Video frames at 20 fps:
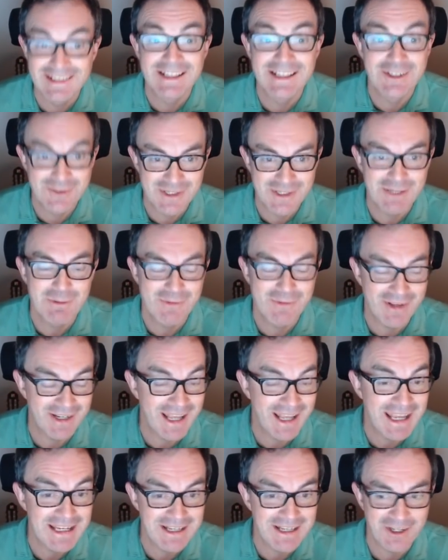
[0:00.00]
Literally, we've
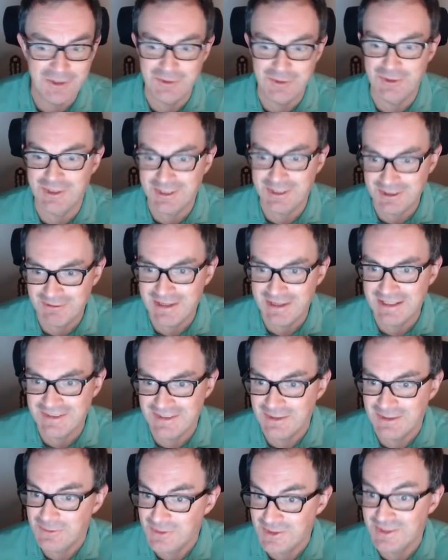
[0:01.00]
had 800
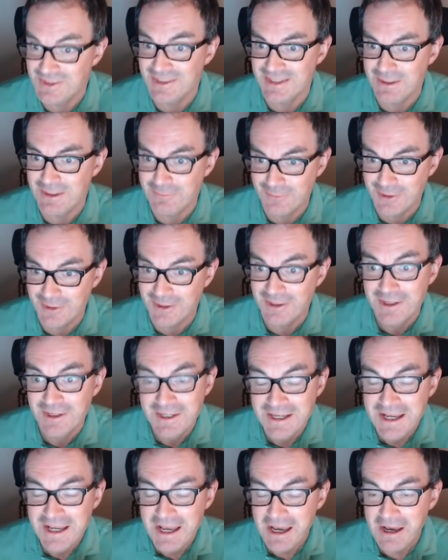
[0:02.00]
correct solutions so far.
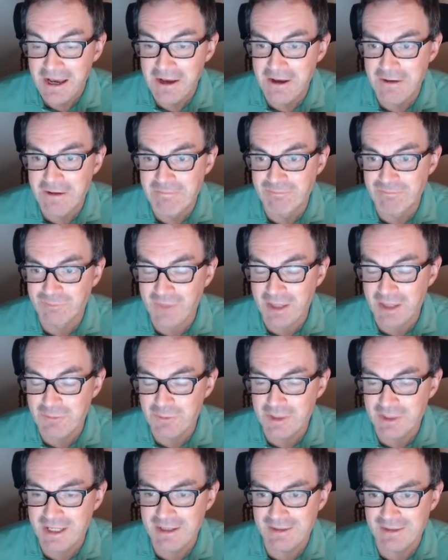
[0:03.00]
Um,
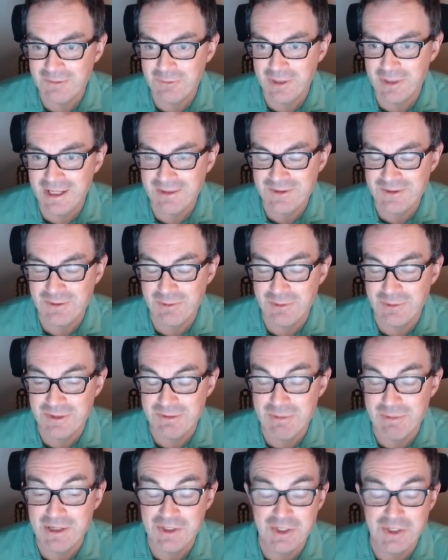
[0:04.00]
what, el- what else do I
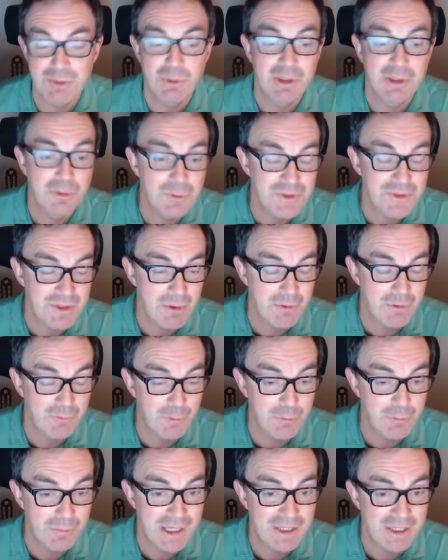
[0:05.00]
want to mention? Well, also
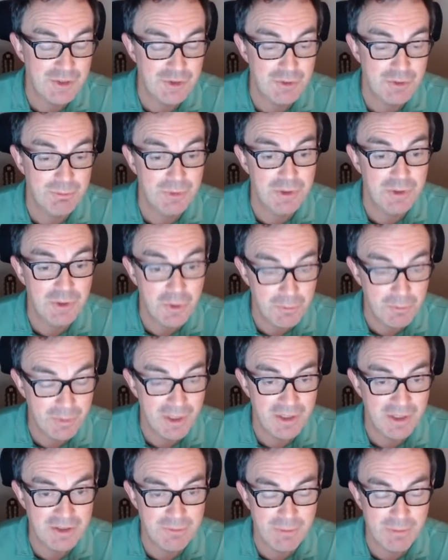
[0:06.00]
over on Patreon, but not
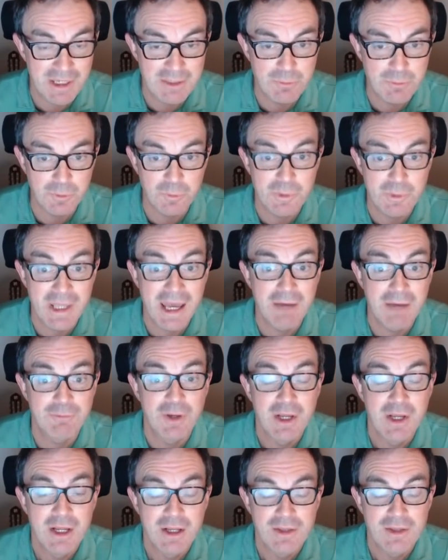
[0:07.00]
behind the paywall, we
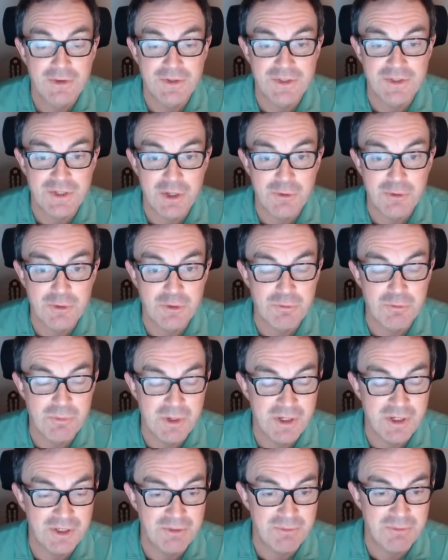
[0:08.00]
have the Sudoku
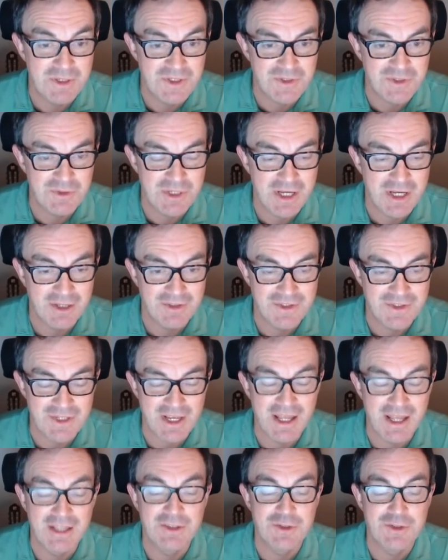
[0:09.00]
Murder Mystery
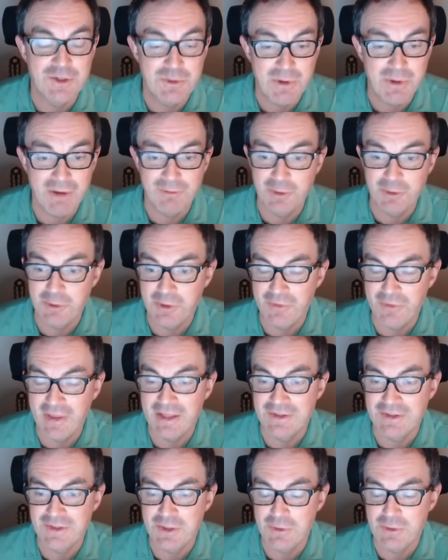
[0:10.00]
Hunt, and do have a look at
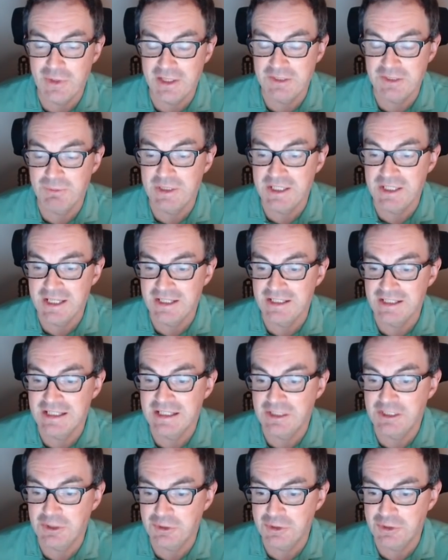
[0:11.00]
that too. That's been
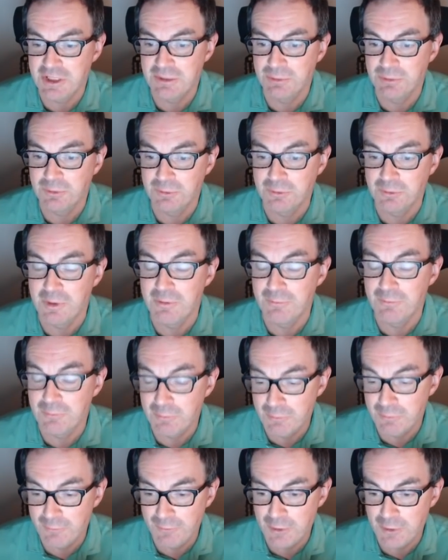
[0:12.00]
getting incredible
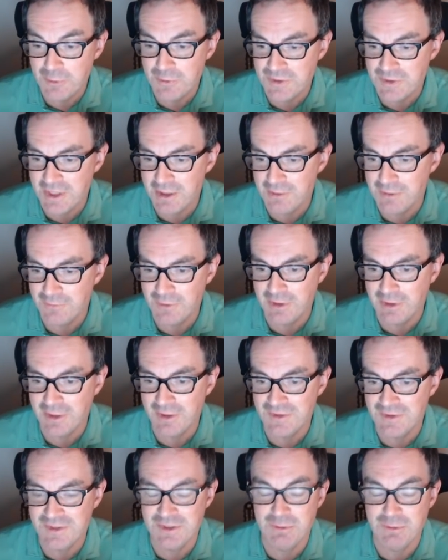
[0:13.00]
reviews over the
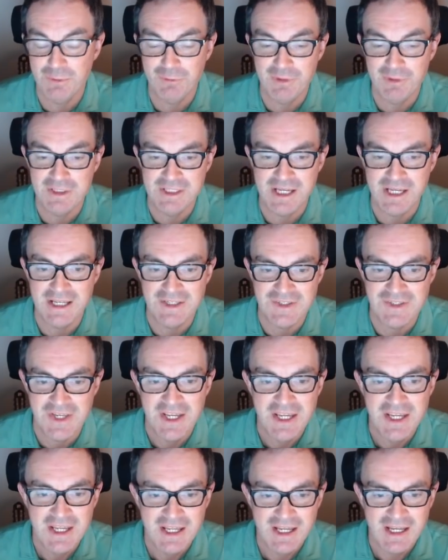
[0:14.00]
last two or three
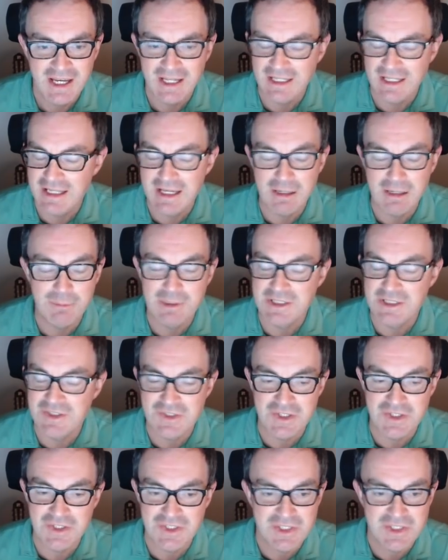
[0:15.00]
days, and it, I mean,
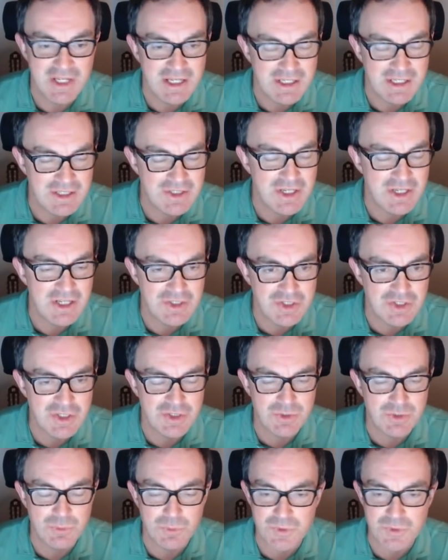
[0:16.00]
it's just it's it's
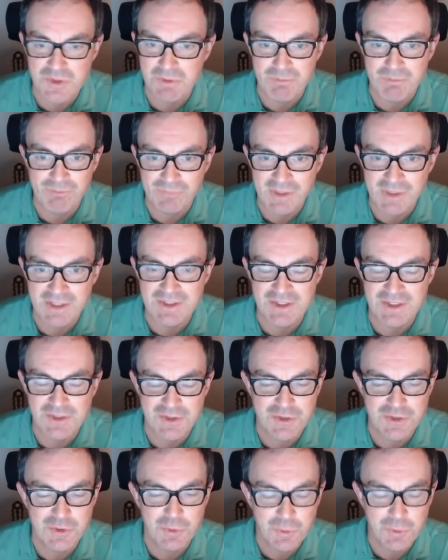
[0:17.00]
just awesome. It's
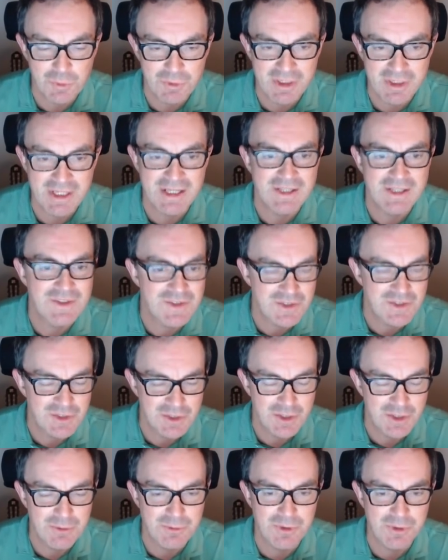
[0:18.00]
a story. It's
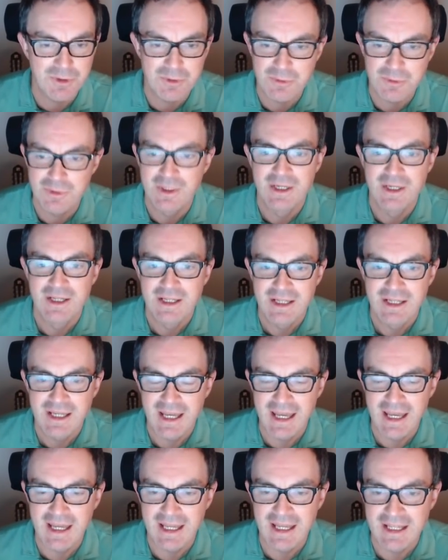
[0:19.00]
Sudoku
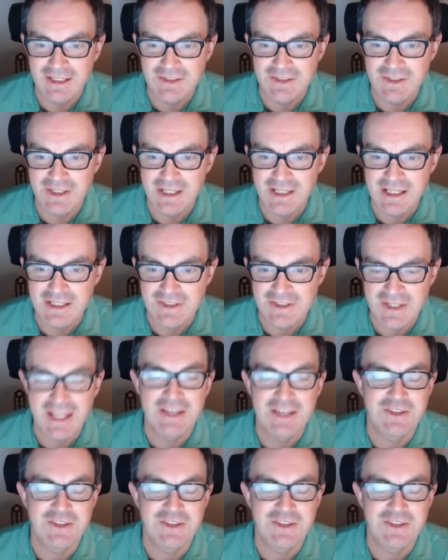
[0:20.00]
and it's